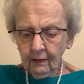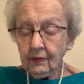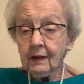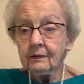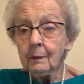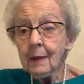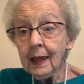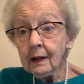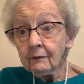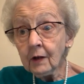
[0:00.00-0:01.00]
"there's a
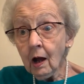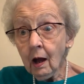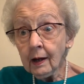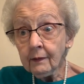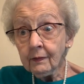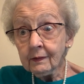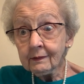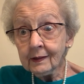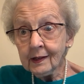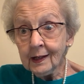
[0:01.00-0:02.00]
man of God in the
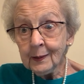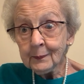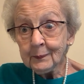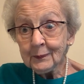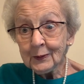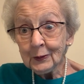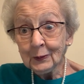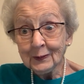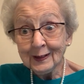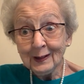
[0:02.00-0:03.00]
city, Who
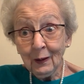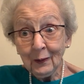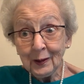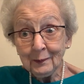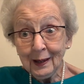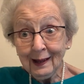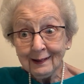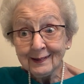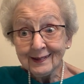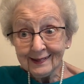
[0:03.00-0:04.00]
was he talking about?
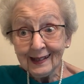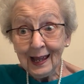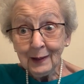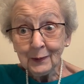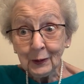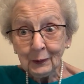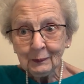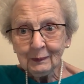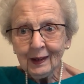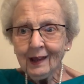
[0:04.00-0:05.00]
Samuel.
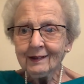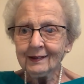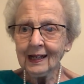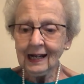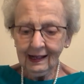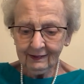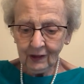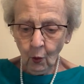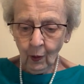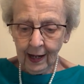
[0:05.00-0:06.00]
Said, let's
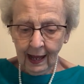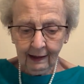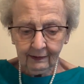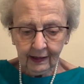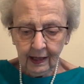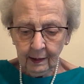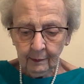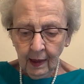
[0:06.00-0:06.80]
go and ask him